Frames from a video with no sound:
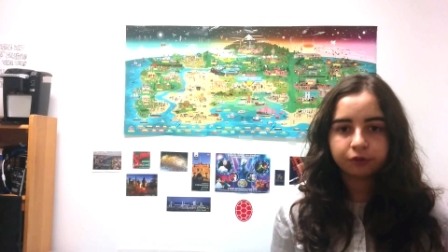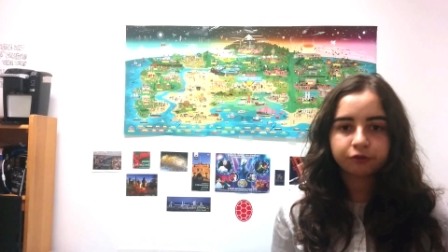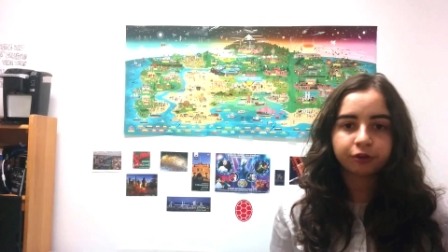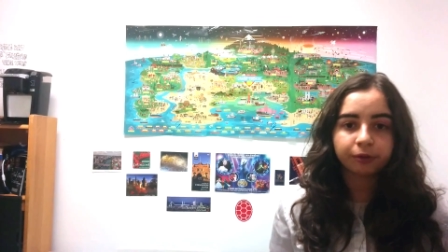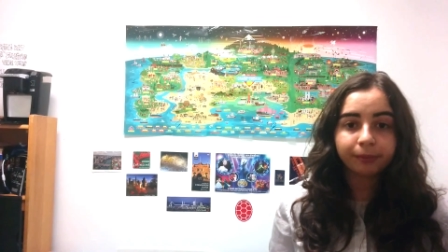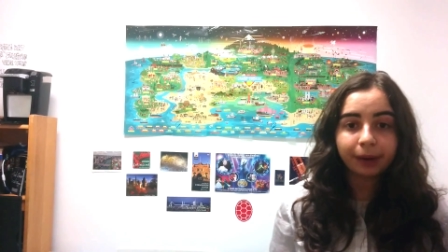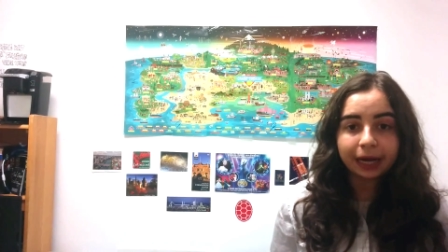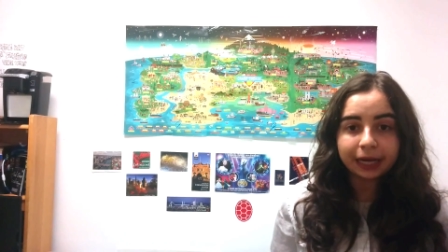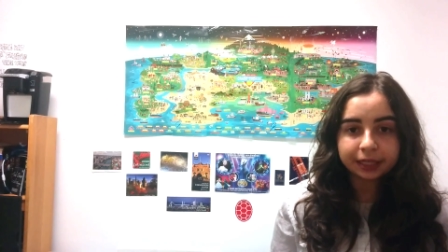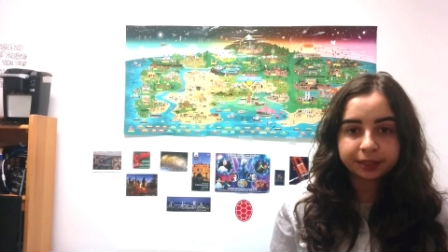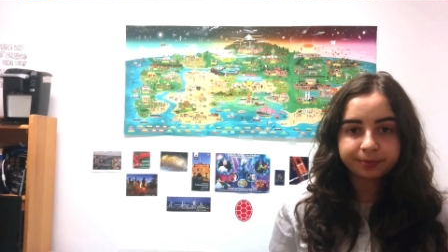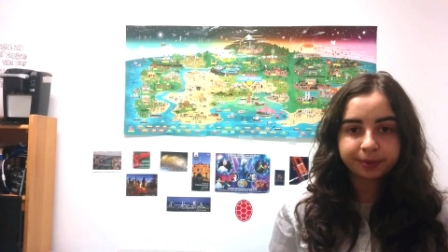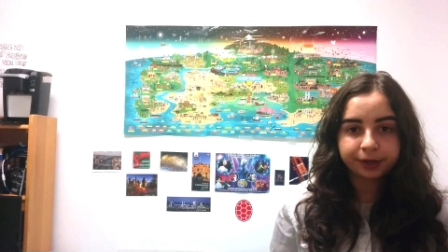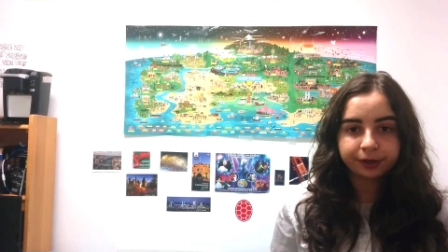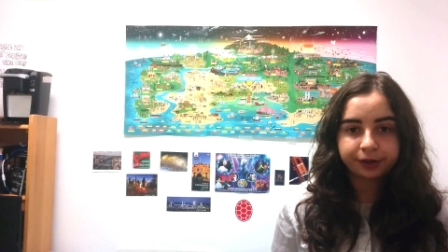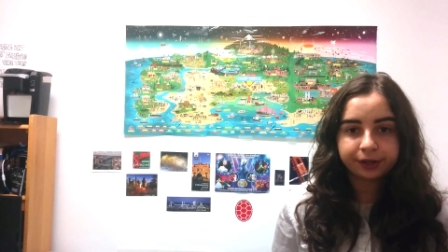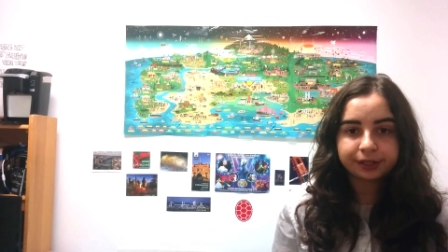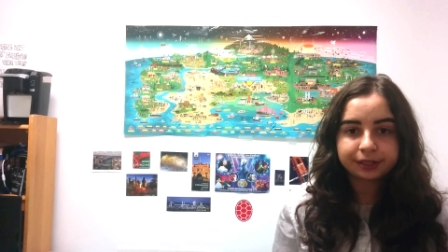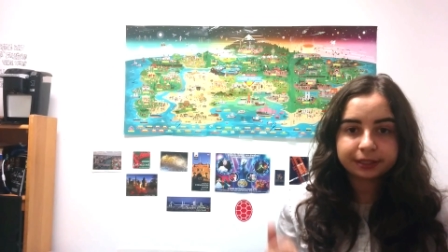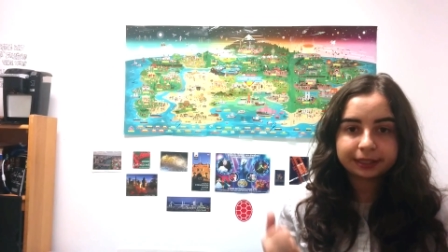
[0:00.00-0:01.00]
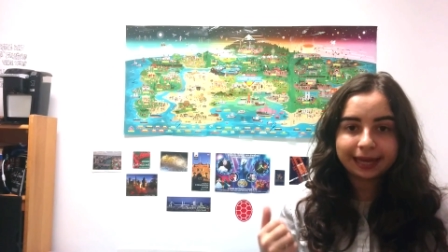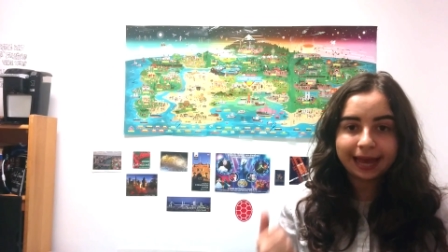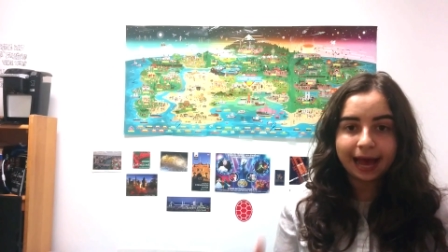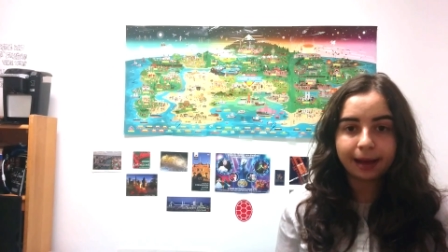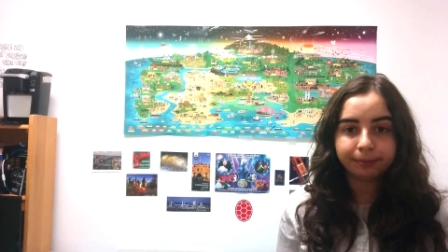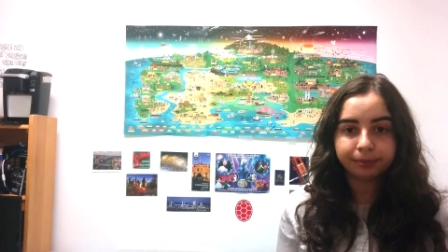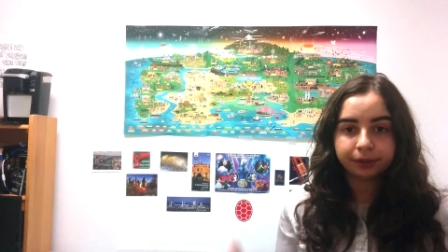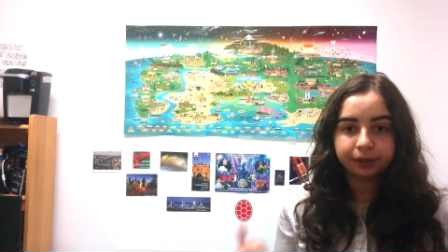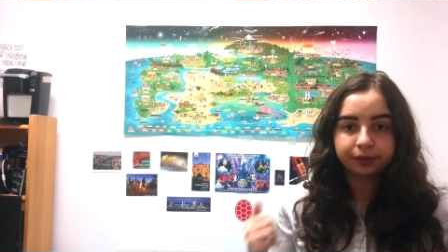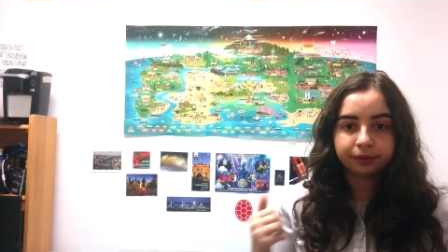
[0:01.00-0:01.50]
From my experience,
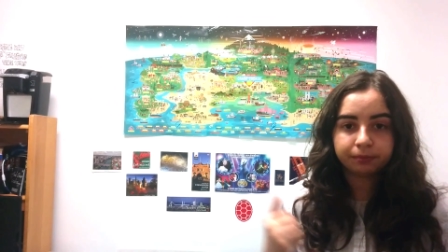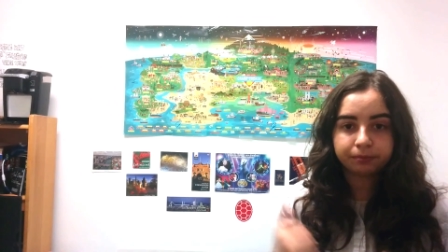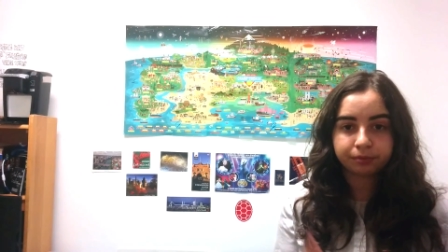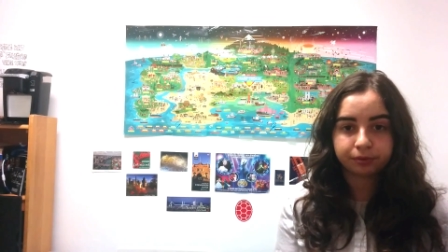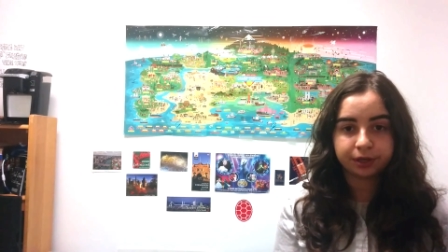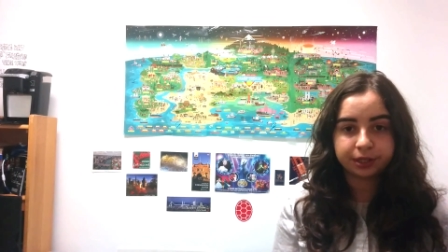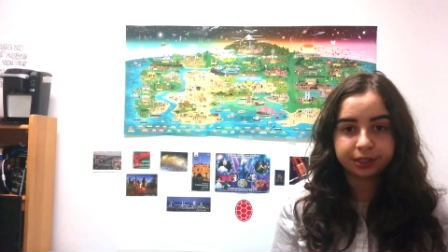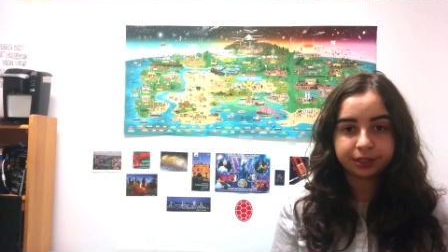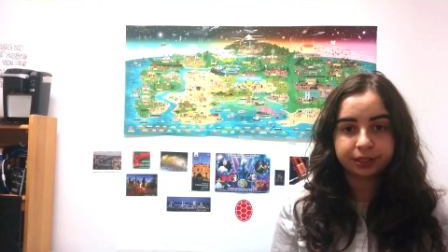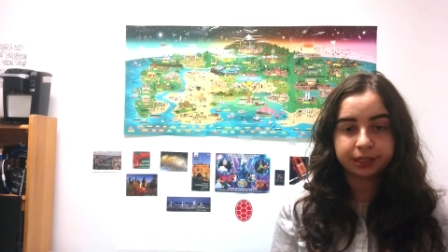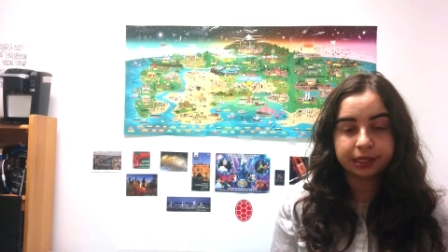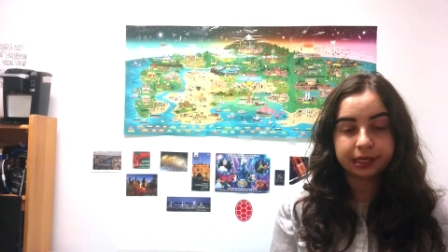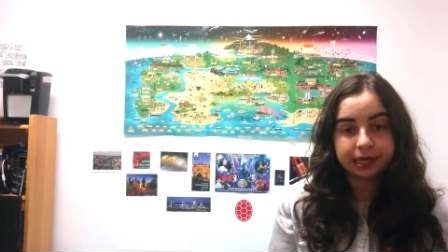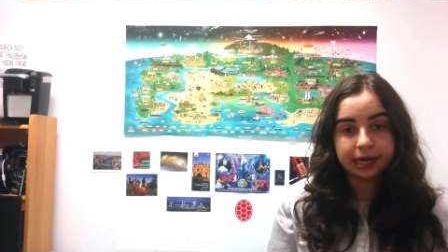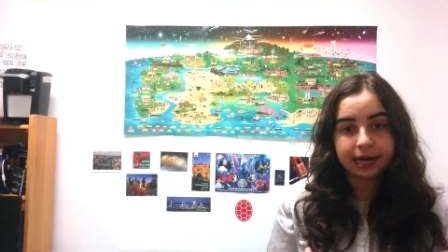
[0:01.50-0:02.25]
Kaplan, Princeton,